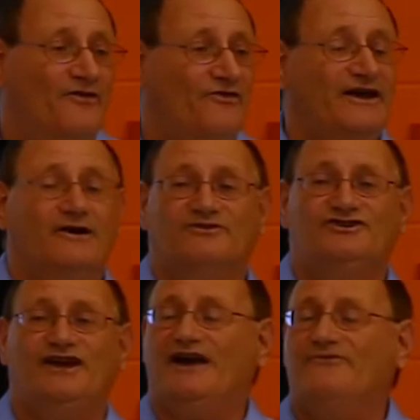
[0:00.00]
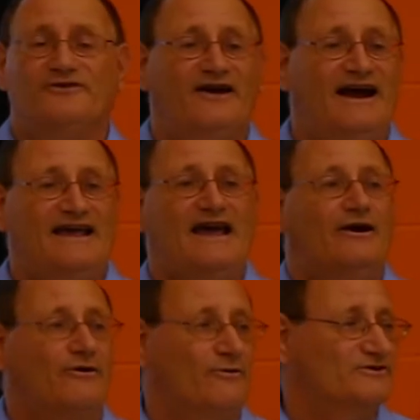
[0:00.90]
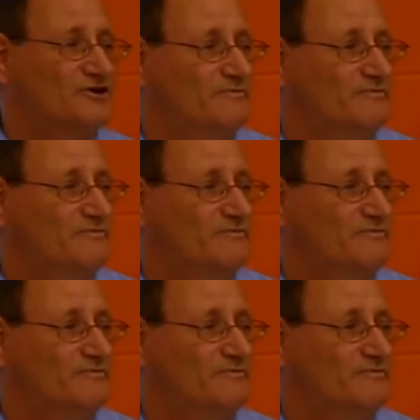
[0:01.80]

they don't check for any errors or